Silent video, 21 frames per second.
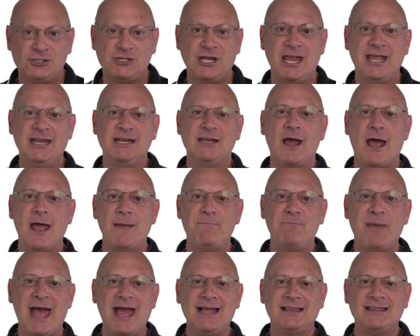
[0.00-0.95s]
Shane and I
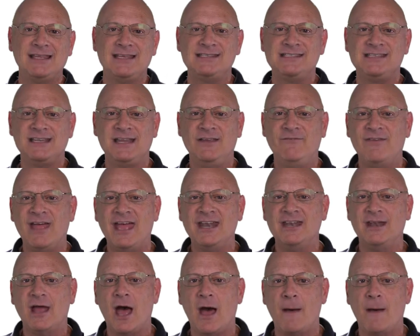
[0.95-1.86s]
back this event